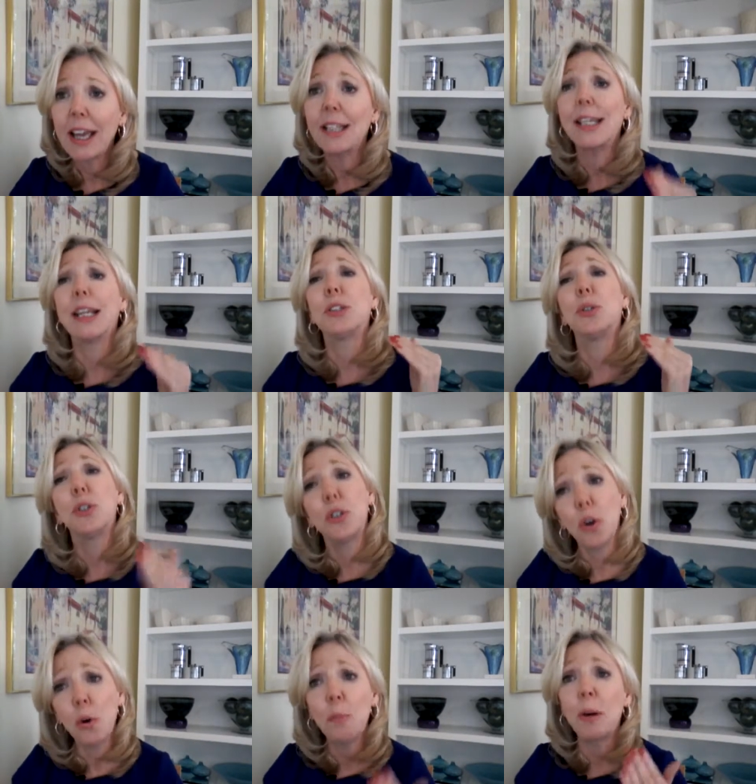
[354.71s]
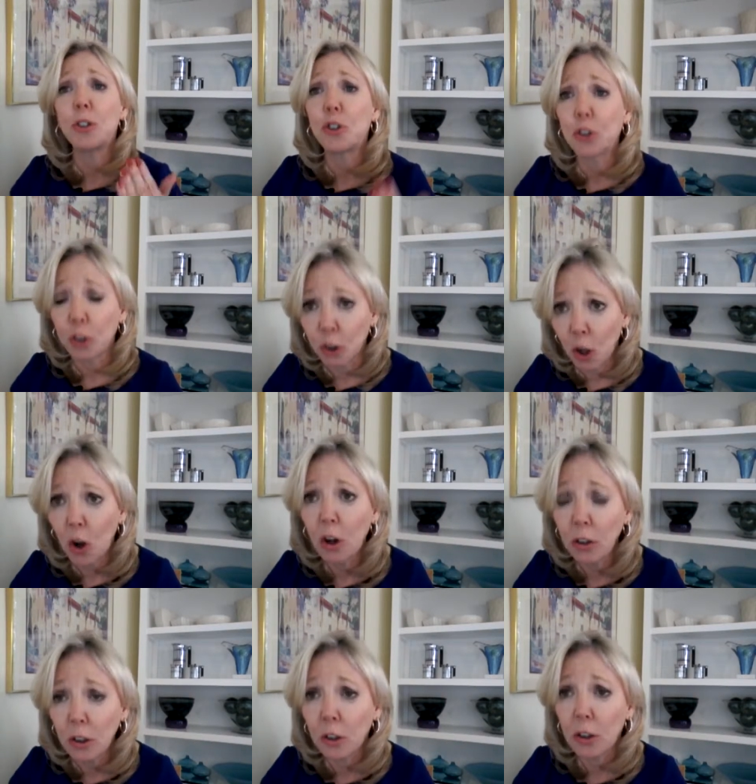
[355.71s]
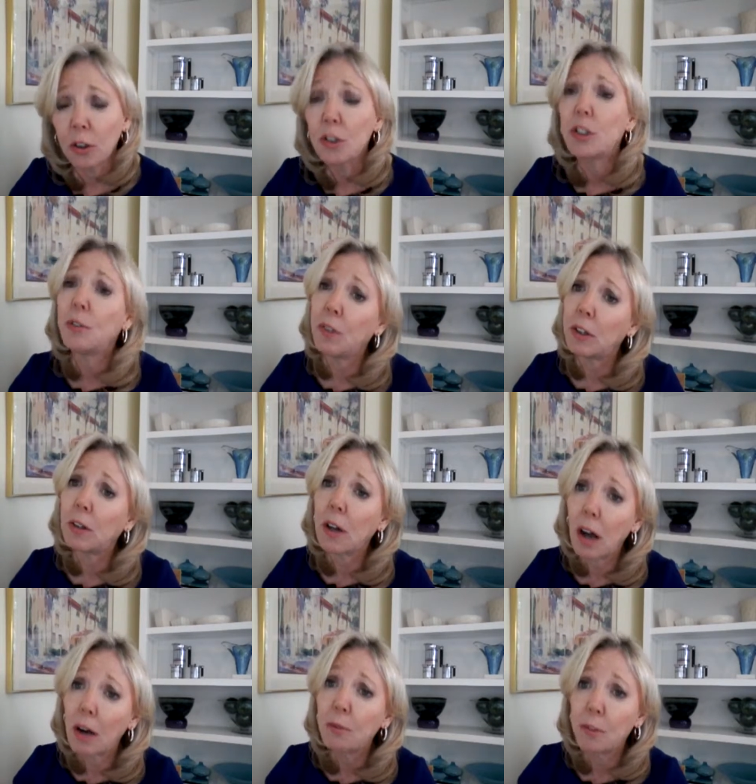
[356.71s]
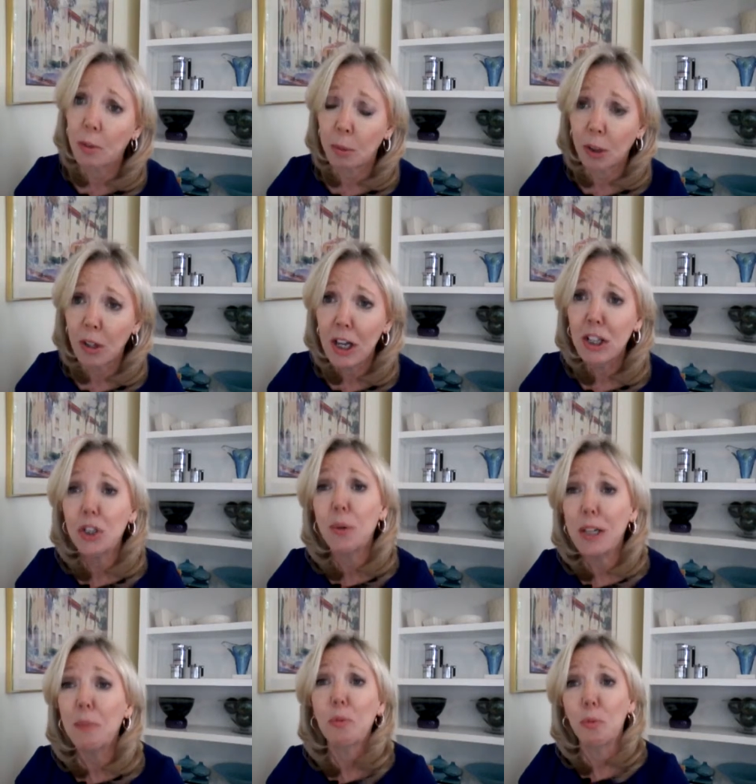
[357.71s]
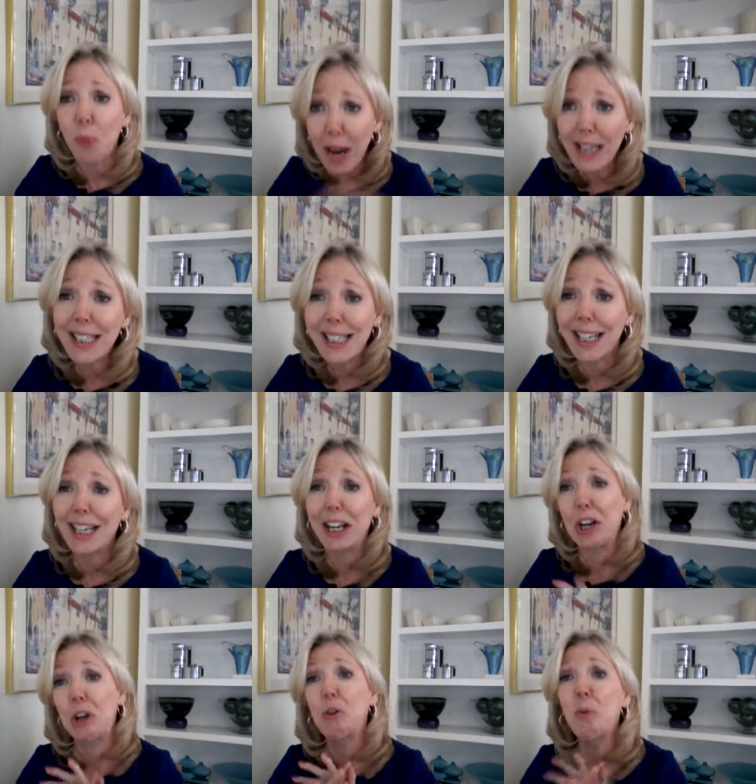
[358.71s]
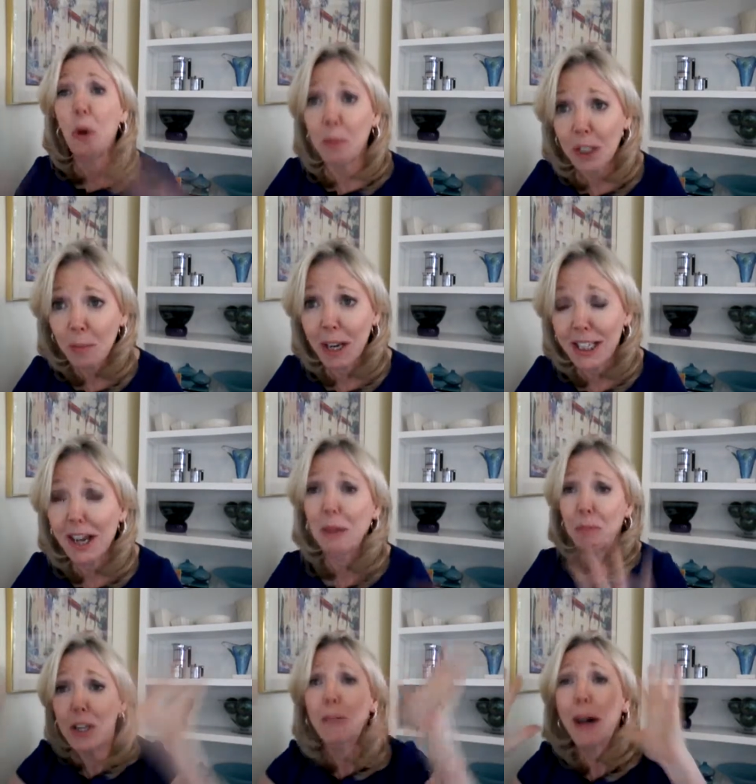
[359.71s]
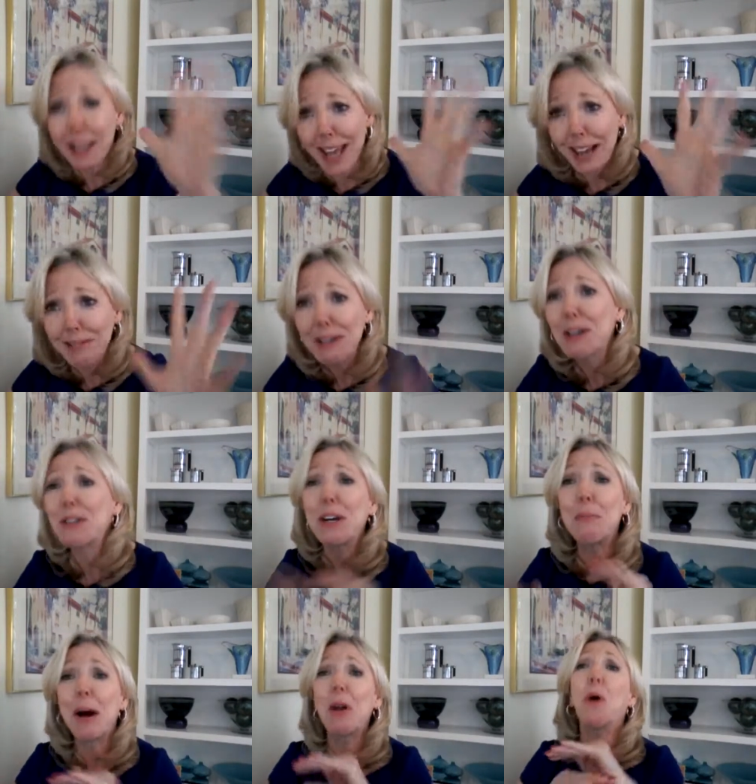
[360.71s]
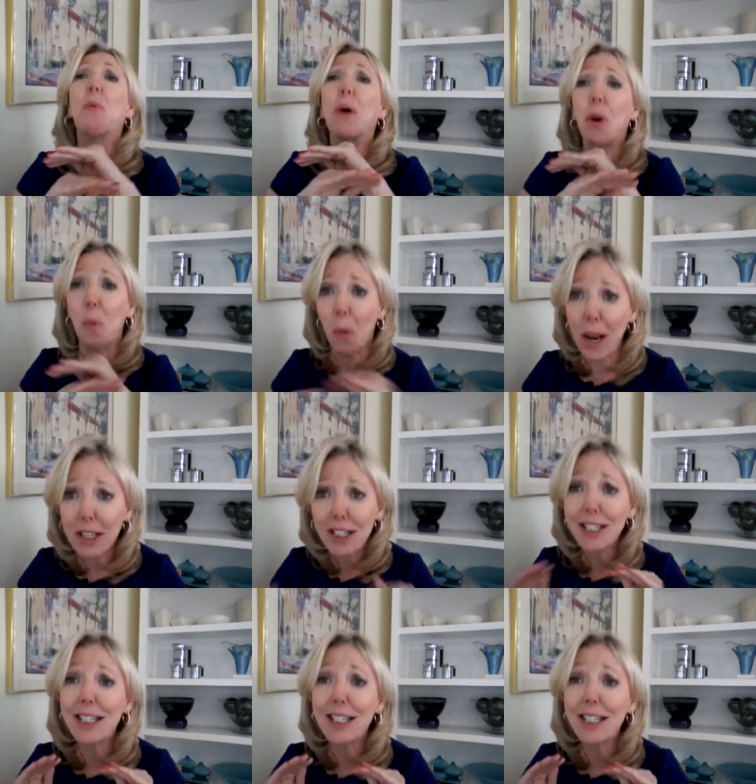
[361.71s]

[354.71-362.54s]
it takes so much longer to feel comfortable. So you end up wasting an enormous amount of time. Think about that. Think about what a waste